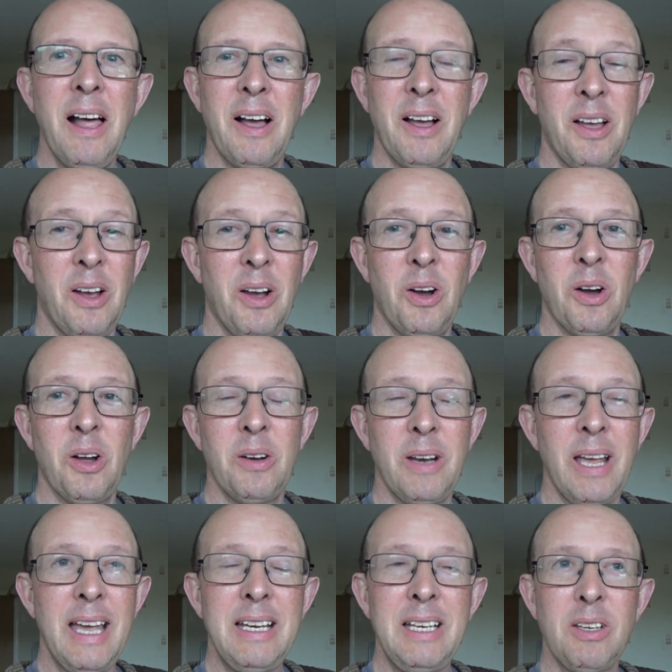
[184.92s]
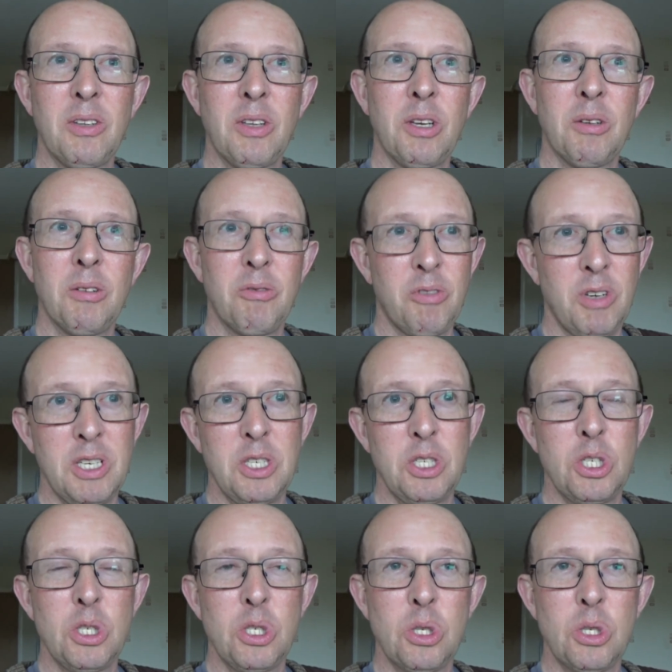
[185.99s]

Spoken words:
or any other furniture